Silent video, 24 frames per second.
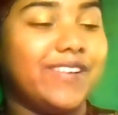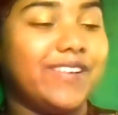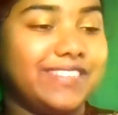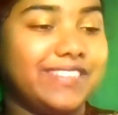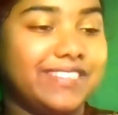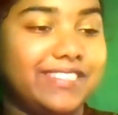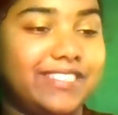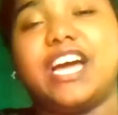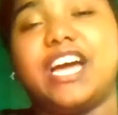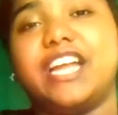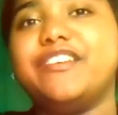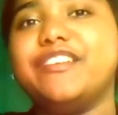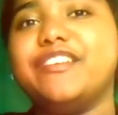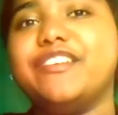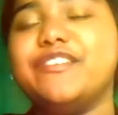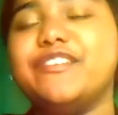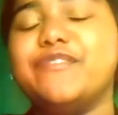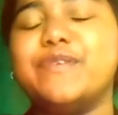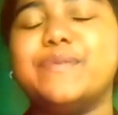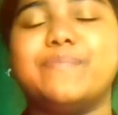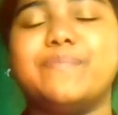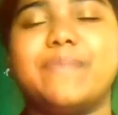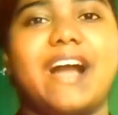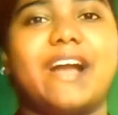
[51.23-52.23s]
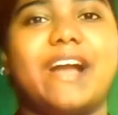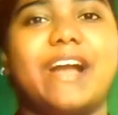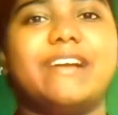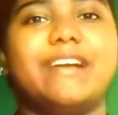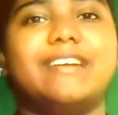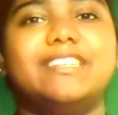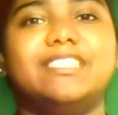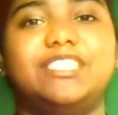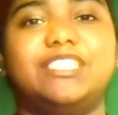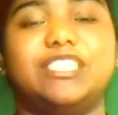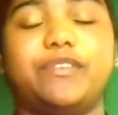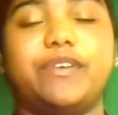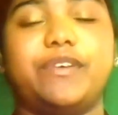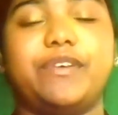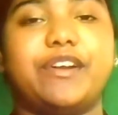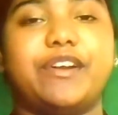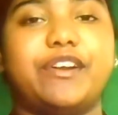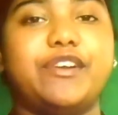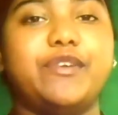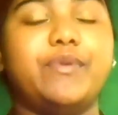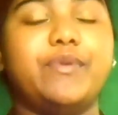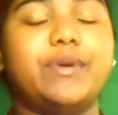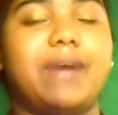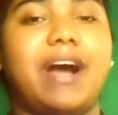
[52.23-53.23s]

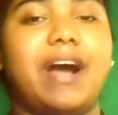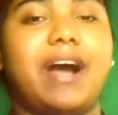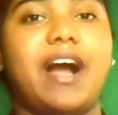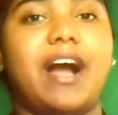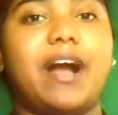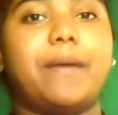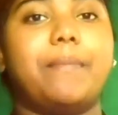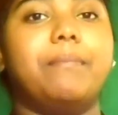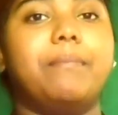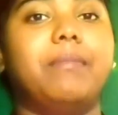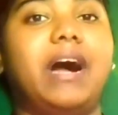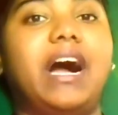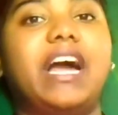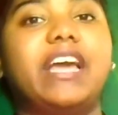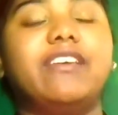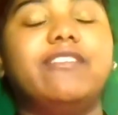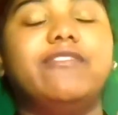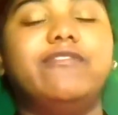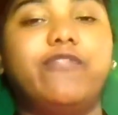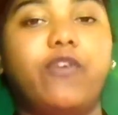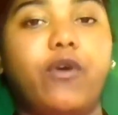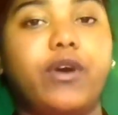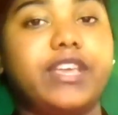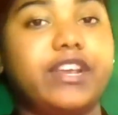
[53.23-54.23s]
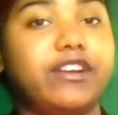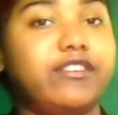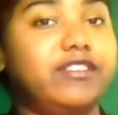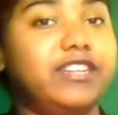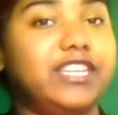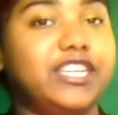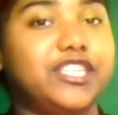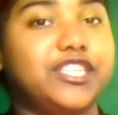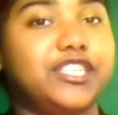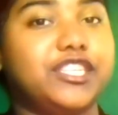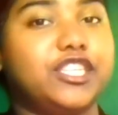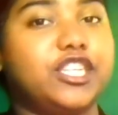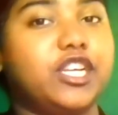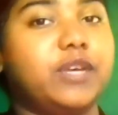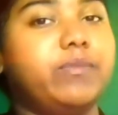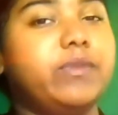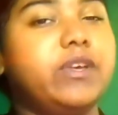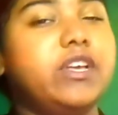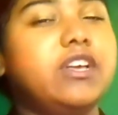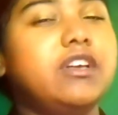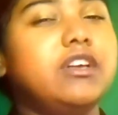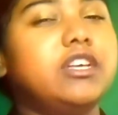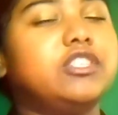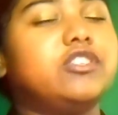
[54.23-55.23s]
January would mark my 4-year relationship.
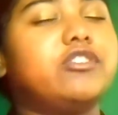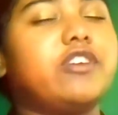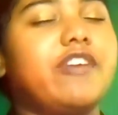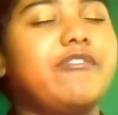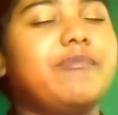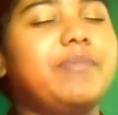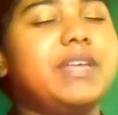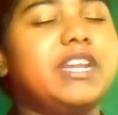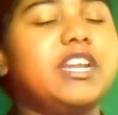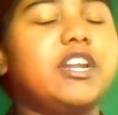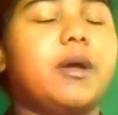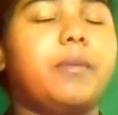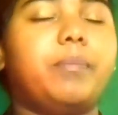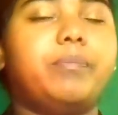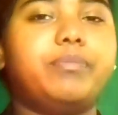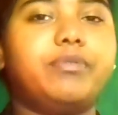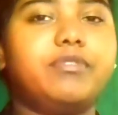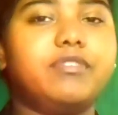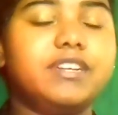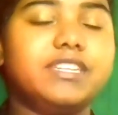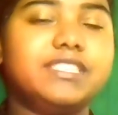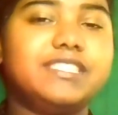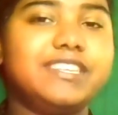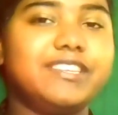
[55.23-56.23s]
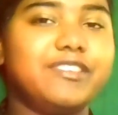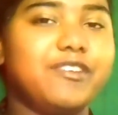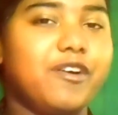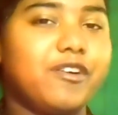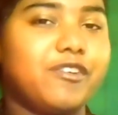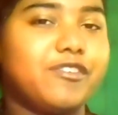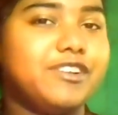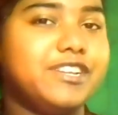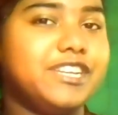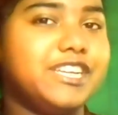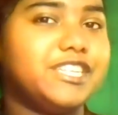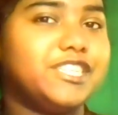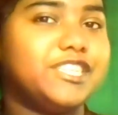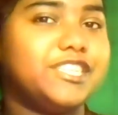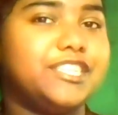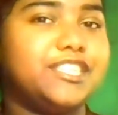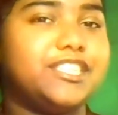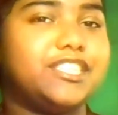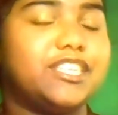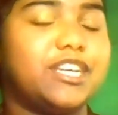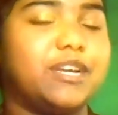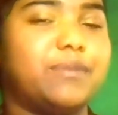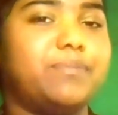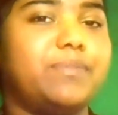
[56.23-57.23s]
So I've been in a pretty long
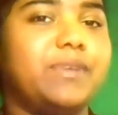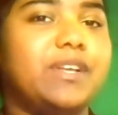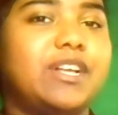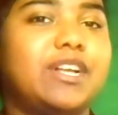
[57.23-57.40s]
relationship.